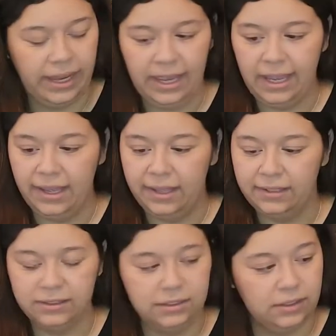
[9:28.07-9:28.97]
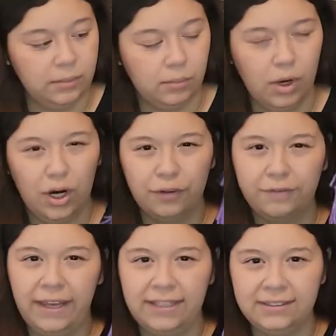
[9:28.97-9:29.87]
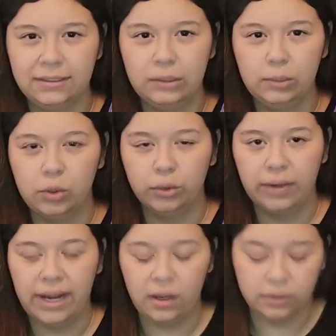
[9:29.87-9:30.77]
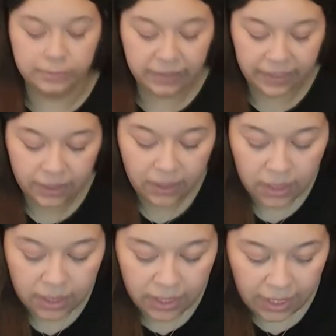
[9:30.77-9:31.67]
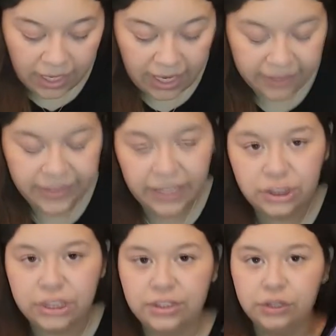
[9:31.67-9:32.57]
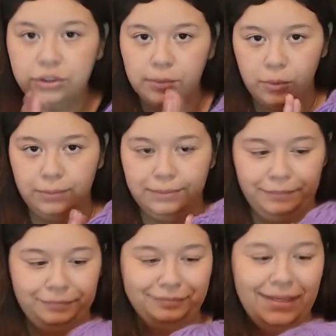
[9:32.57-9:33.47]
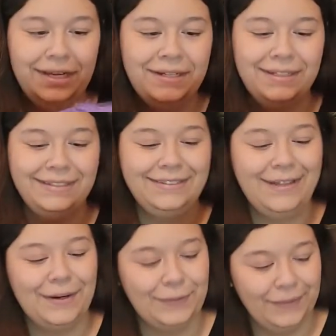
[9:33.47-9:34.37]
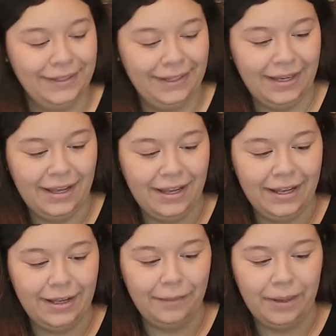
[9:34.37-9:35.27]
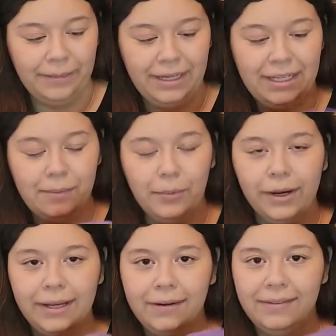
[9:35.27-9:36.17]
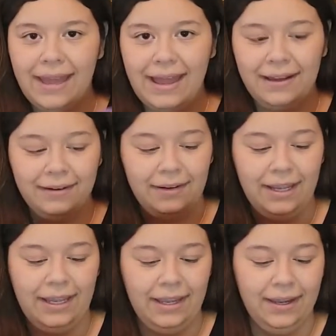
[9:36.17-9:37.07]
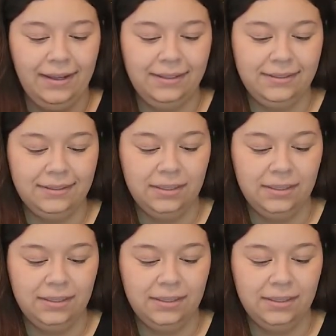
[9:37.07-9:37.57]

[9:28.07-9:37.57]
and her face a little more round, but I think she's usable. So I'm gonna keep working on that, and